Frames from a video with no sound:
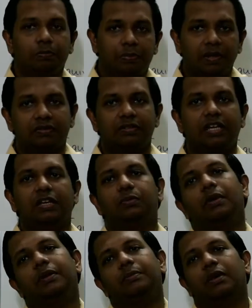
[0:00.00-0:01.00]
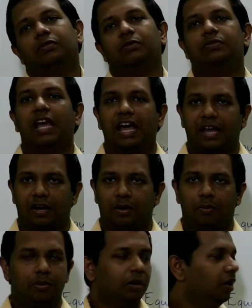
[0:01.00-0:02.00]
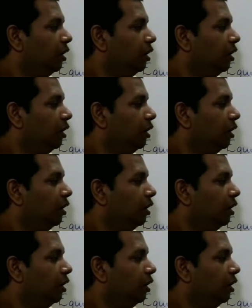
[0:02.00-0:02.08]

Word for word: plus the equivalent mass of the anion